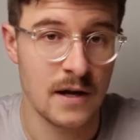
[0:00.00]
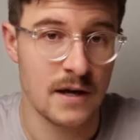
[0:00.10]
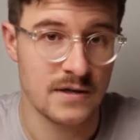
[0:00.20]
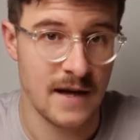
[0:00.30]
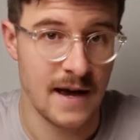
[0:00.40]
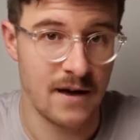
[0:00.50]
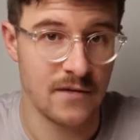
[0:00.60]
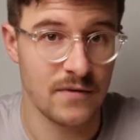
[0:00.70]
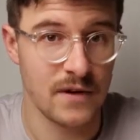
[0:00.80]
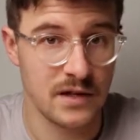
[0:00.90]
and to
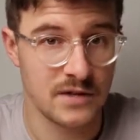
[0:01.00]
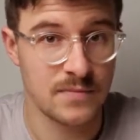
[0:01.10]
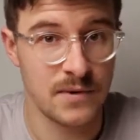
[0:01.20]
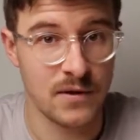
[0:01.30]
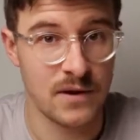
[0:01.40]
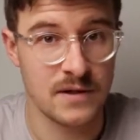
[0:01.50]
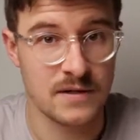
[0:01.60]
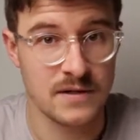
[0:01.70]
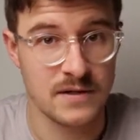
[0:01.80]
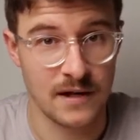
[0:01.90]
have an
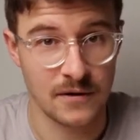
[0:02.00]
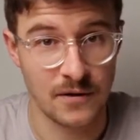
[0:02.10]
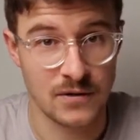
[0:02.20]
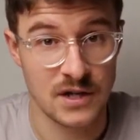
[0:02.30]
experienced technology